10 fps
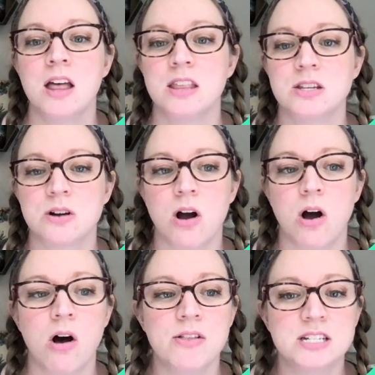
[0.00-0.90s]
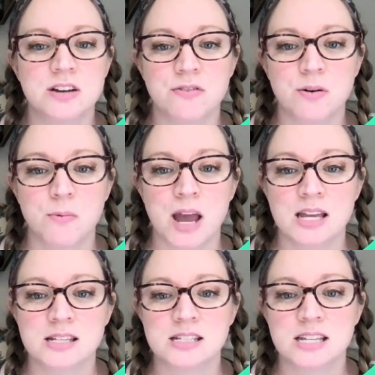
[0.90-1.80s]
These are all the different
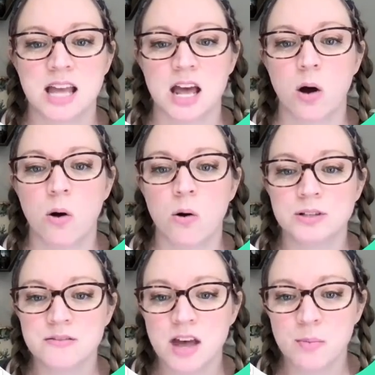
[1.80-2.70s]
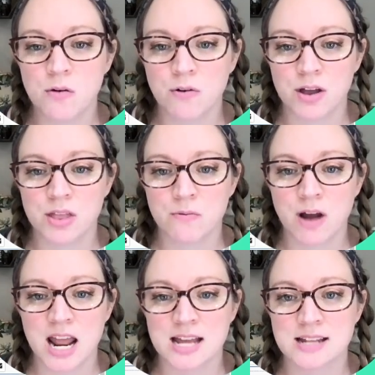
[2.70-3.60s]
ways to get a hold of them over on the
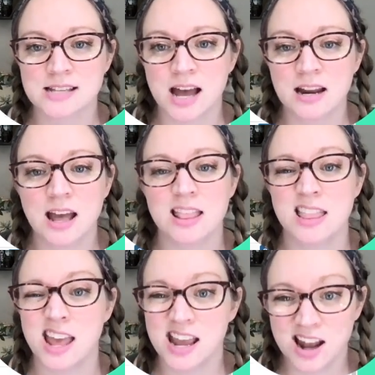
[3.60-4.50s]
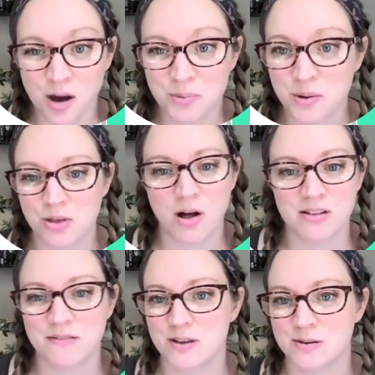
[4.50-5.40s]
right-hand side, and they can help you with all
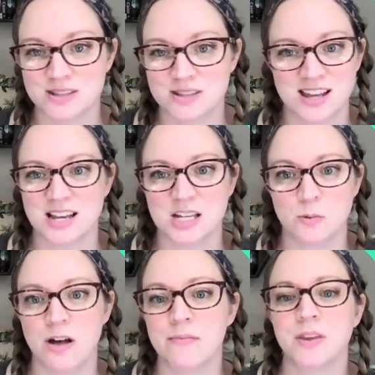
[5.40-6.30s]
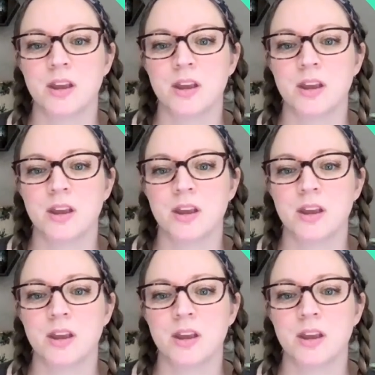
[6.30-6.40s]
of those things as well.